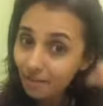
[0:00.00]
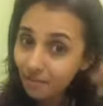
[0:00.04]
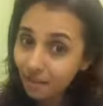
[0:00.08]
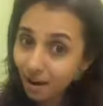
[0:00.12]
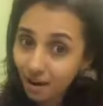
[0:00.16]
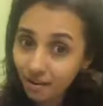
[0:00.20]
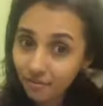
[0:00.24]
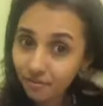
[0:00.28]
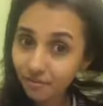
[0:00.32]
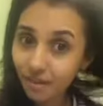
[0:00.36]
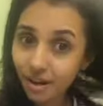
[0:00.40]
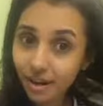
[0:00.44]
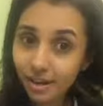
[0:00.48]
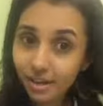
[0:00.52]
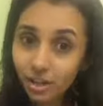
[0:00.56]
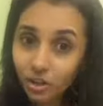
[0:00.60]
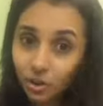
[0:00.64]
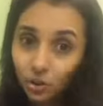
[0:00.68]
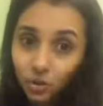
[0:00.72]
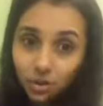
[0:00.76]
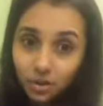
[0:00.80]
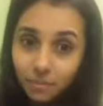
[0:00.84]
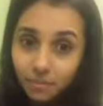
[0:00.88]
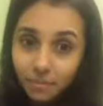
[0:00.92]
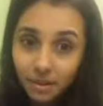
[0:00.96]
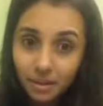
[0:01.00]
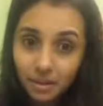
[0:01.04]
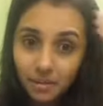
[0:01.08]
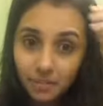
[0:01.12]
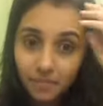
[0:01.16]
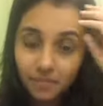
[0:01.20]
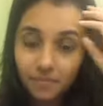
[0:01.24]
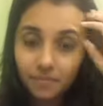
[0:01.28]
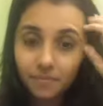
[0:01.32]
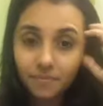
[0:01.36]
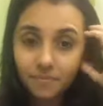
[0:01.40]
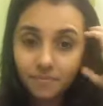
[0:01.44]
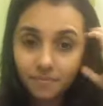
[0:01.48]
Wi-Fi. It could be.
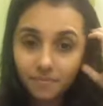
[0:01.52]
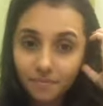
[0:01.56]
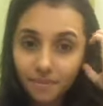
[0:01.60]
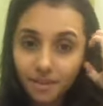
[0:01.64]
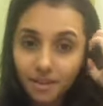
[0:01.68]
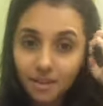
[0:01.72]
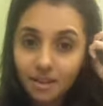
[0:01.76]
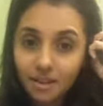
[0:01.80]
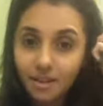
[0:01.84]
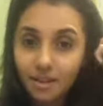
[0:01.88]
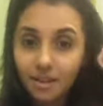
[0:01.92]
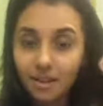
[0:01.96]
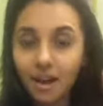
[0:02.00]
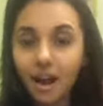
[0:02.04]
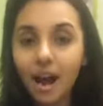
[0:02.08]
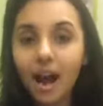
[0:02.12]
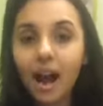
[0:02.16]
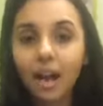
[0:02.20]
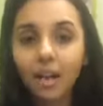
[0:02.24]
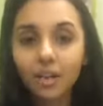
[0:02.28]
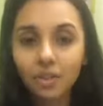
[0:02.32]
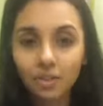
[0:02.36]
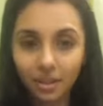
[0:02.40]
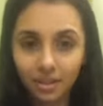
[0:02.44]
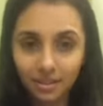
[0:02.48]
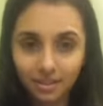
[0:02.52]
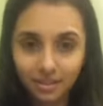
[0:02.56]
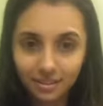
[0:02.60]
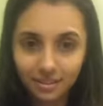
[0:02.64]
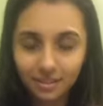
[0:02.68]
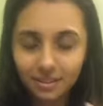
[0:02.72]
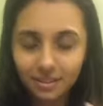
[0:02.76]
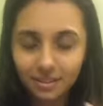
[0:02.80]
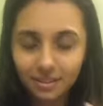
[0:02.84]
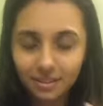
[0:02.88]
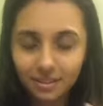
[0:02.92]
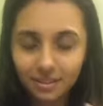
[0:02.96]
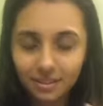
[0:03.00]
High
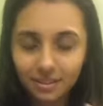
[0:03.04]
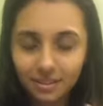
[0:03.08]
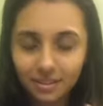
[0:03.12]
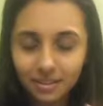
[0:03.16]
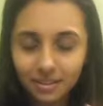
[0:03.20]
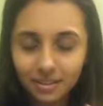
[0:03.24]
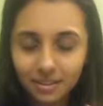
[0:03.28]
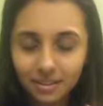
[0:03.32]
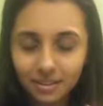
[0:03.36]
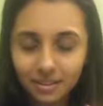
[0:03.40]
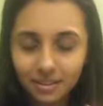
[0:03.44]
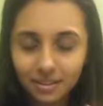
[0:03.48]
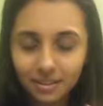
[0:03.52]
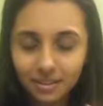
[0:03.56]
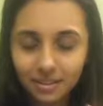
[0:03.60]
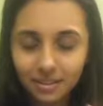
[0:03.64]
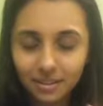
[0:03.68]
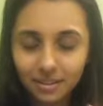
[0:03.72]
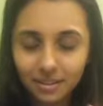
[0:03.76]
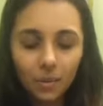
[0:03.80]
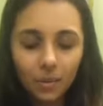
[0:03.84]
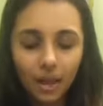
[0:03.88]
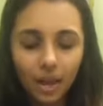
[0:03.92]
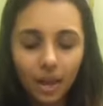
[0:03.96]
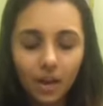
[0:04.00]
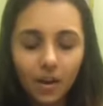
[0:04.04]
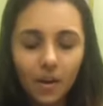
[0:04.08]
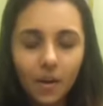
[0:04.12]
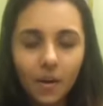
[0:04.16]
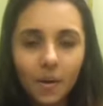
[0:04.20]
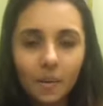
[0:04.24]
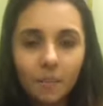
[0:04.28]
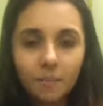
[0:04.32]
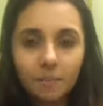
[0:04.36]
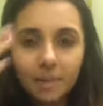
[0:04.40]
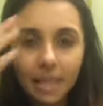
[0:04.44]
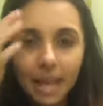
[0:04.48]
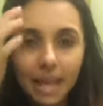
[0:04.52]
chances. Alright, anyway.
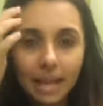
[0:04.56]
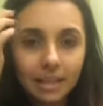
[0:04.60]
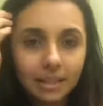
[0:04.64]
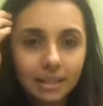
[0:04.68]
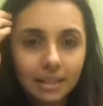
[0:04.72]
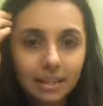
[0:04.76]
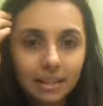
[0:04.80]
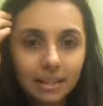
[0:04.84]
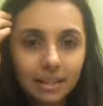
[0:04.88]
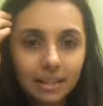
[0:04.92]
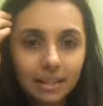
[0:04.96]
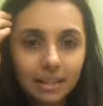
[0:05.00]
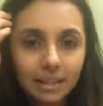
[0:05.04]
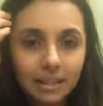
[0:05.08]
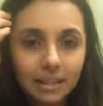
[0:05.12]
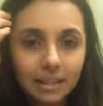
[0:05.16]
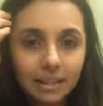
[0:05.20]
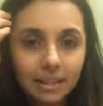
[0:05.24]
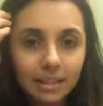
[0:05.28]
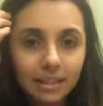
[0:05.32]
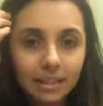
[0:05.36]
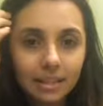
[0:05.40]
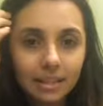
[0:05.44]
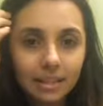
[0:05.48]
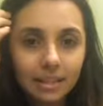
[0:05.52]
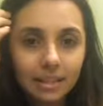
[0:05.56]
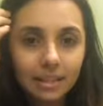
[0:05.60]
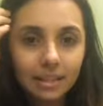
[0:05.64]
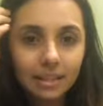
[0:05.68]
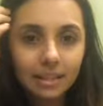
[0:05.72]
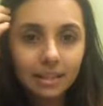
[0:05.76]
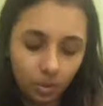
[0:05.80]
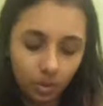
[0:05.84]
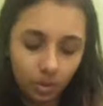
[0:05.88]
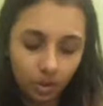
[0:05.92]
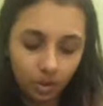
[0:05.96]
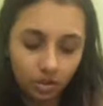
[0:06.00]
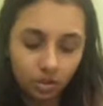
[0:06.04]
Um, next is a two-letter,
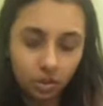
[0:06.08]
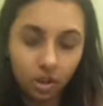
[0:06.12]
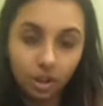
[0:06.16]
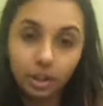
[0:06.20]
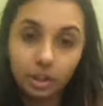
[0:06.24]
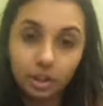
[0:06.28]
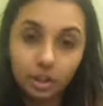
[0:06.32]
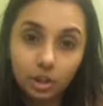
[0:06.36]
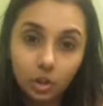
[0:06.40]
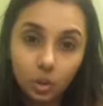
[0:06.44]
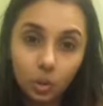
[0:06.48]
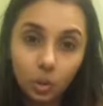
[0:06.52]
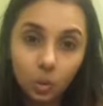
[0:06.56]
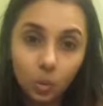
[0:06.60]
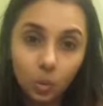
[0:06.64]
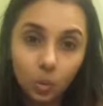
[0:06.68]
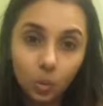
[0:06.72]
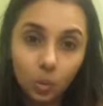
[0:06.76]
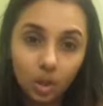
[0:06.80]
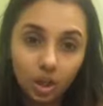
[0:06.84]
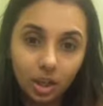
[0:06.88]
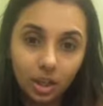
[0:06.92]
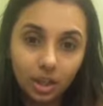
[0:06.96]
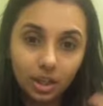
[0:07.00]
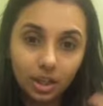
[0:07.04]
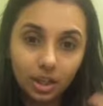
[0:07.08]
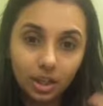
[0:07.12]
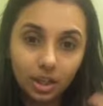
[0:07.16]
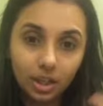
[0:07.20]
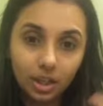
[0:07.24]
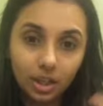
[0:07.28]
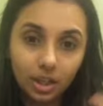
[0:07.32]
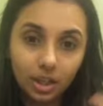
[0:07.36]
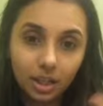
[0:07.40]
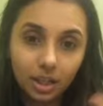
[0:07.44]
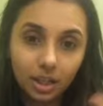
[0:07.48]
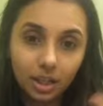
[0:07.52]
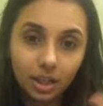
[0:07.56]
uh, sorry, two-word
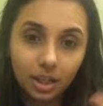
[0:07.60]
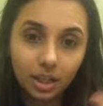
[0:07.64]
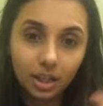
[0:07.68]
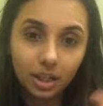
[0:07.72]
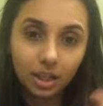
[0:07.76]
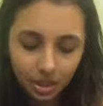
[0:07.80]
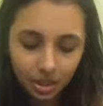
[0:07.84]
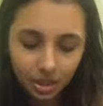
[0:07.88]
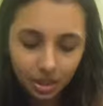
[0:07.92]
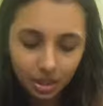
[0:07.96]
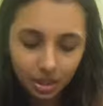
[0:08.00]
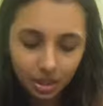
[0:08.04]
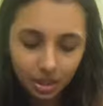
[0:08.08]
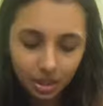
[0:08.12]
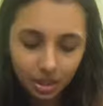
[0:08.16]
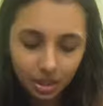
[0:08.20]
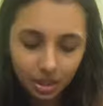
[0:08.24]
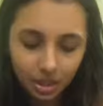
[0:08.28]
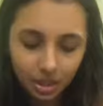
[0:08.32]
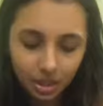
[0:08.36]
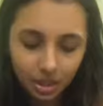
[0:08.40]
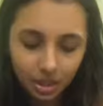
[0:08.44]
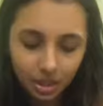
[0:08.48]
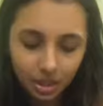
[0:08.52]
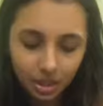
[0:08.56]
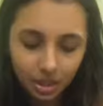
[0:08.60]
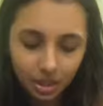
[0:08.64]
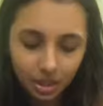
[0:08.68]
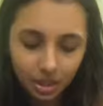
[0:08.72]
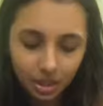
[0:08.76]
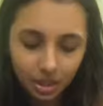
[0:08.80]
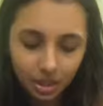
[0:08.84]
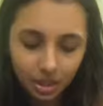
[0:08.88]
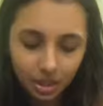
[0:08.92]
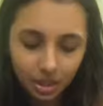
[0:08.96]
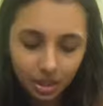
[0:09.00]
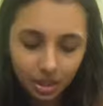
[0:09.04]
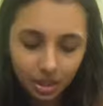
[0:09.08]
word. Um,